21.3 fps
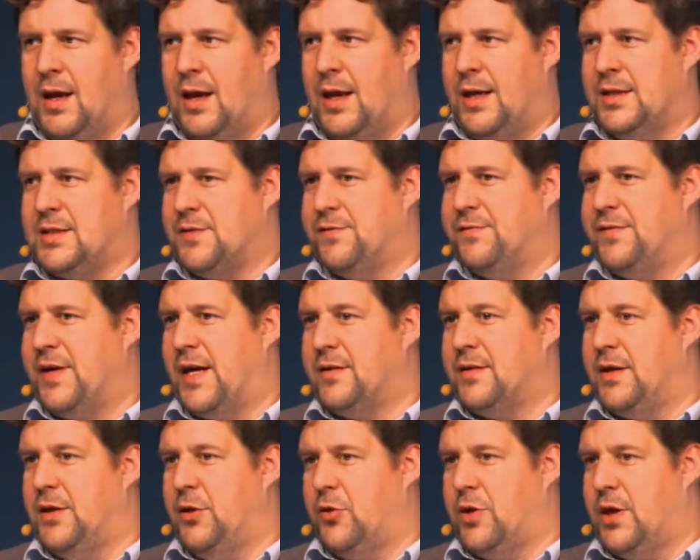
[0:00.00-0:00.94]
It's the
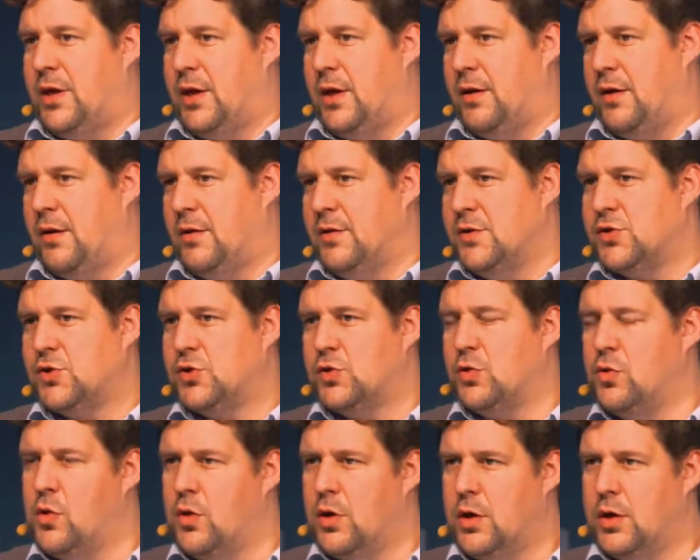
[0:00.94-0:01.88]
fact that you can
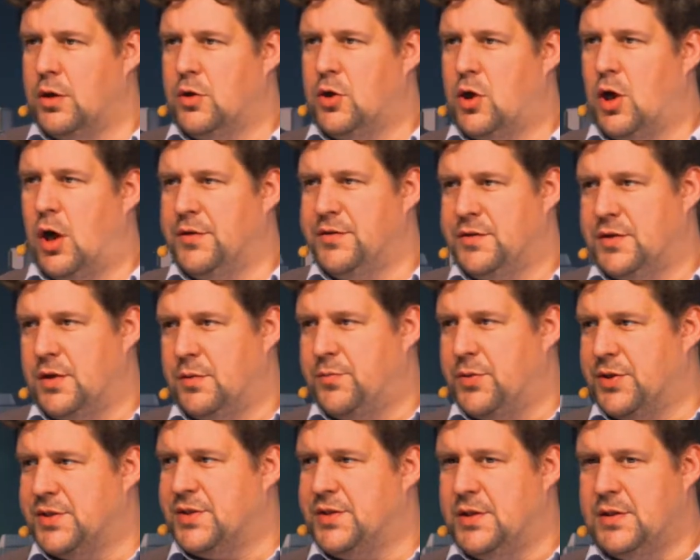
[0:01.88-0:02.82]
store content
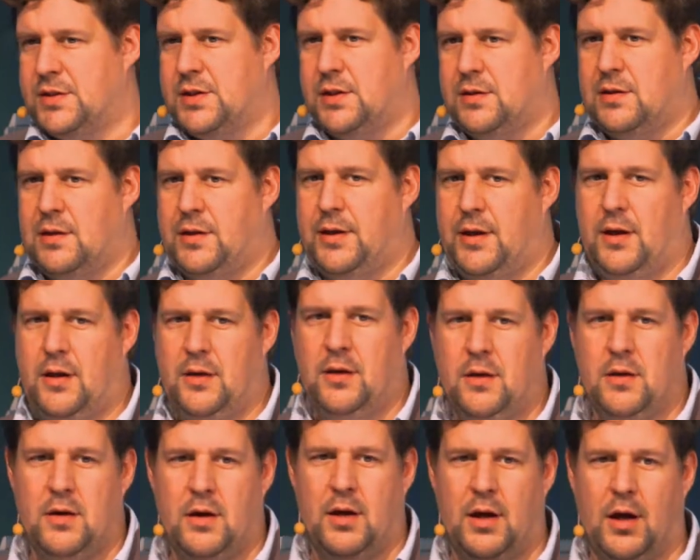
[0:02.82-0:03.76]
persistently
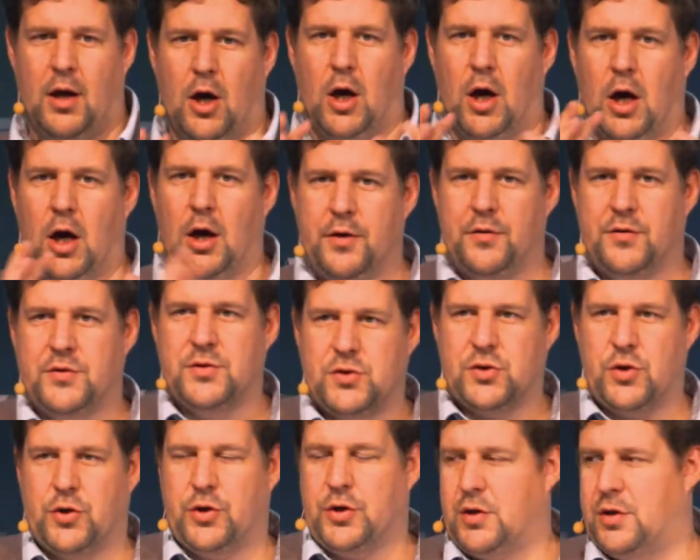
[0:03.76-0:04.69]
on
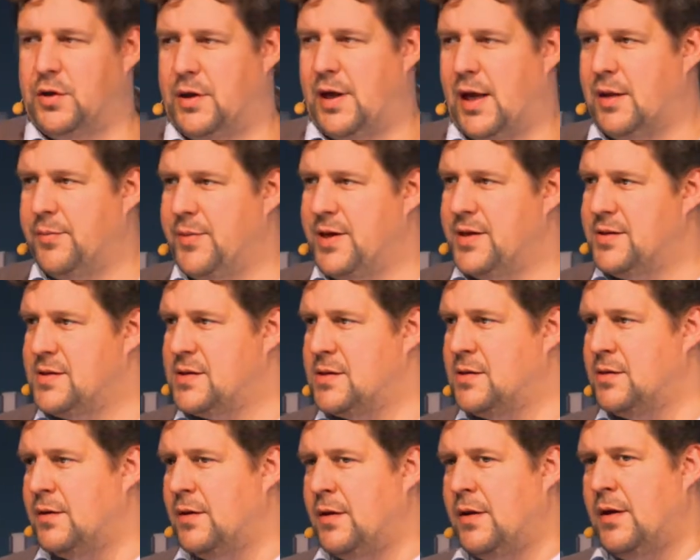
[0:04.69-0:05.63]
certain
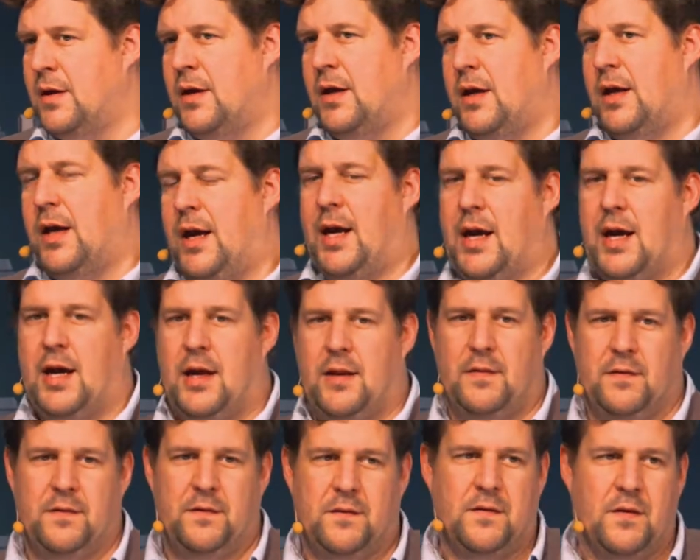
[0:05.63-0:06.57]
elements
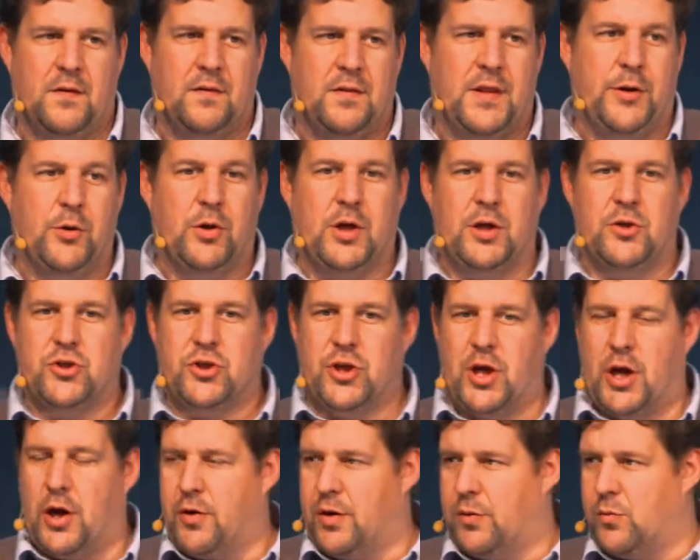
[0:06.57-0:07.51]
and that you can
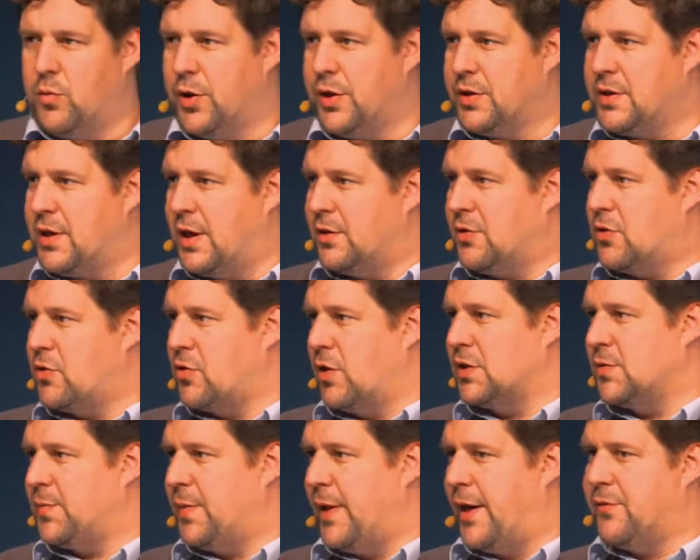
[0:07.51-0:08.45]
share and work that
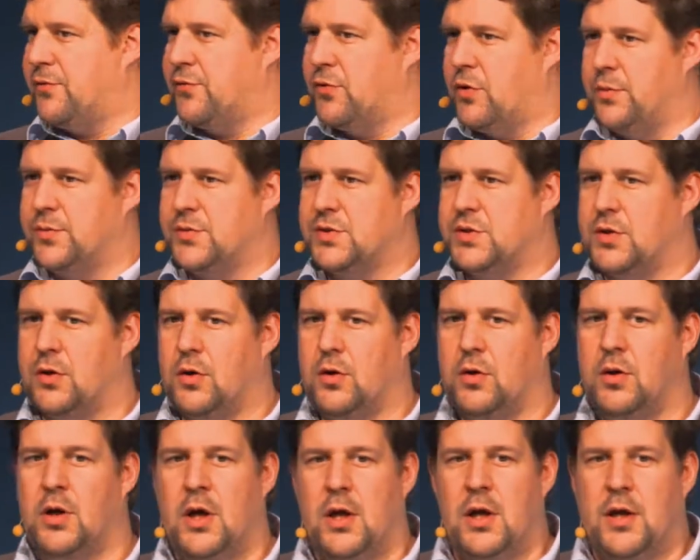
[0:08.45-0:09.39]
cross-platform.
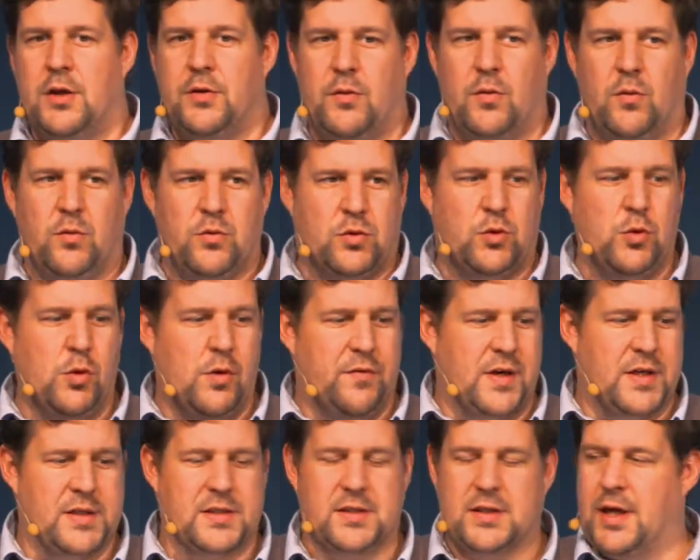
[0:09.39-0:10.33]
So two of
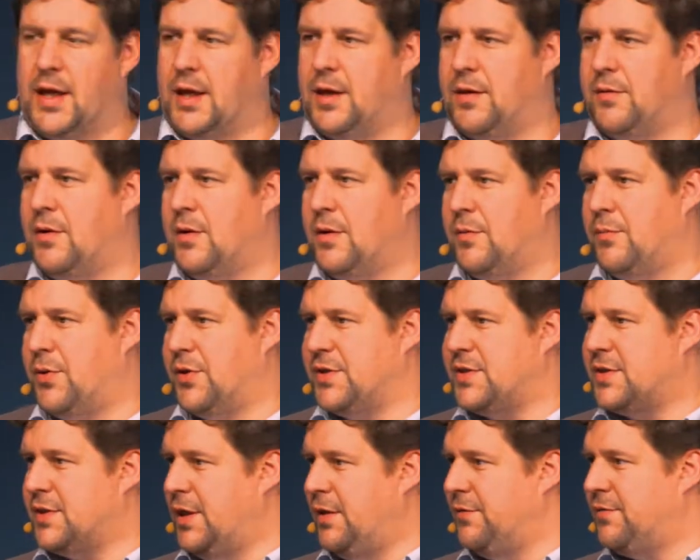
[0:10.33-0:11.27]
us can
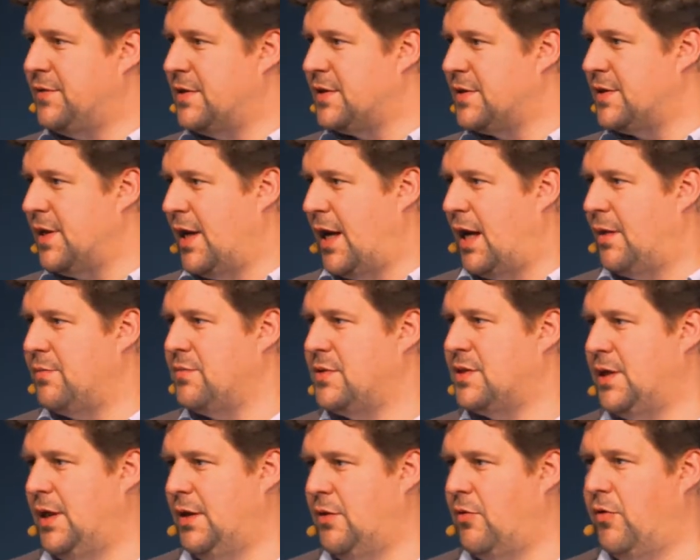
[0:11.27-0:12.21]
perceive the same
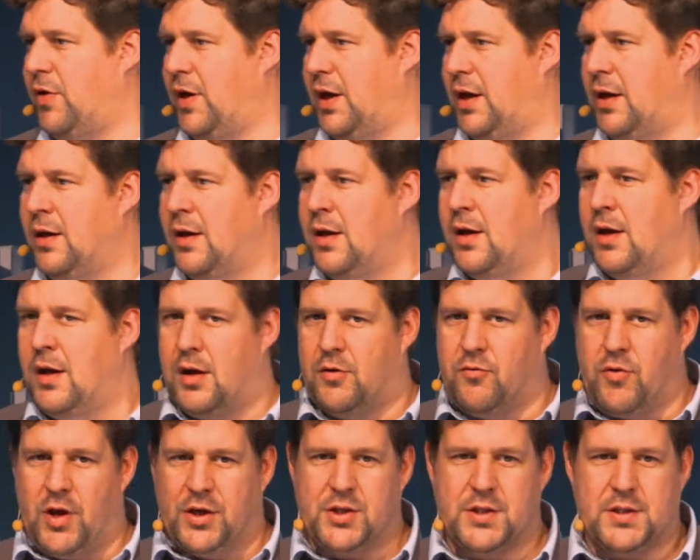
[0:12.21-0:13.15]
scenery
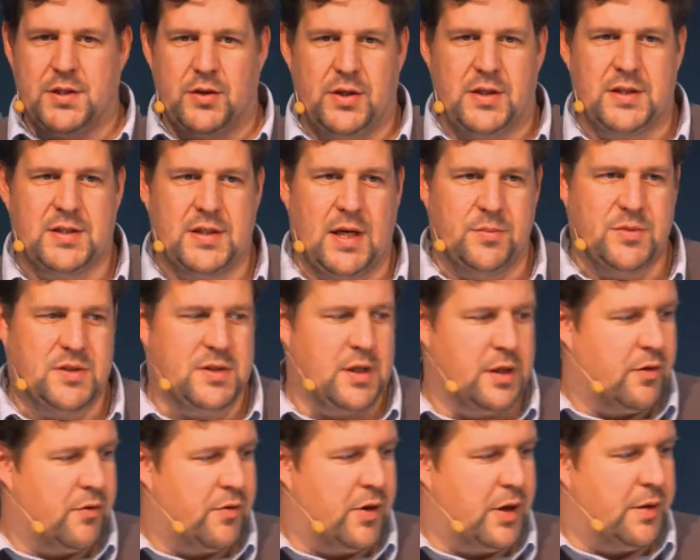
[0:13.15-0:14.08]
and register in the same
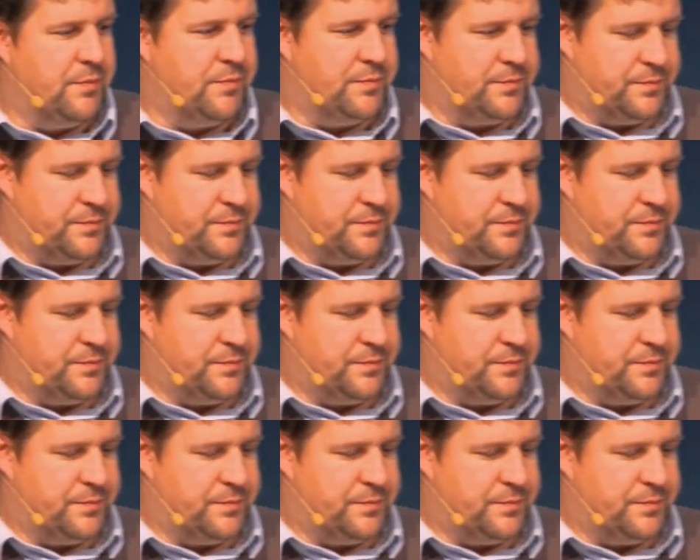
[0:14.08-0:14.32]
scenery.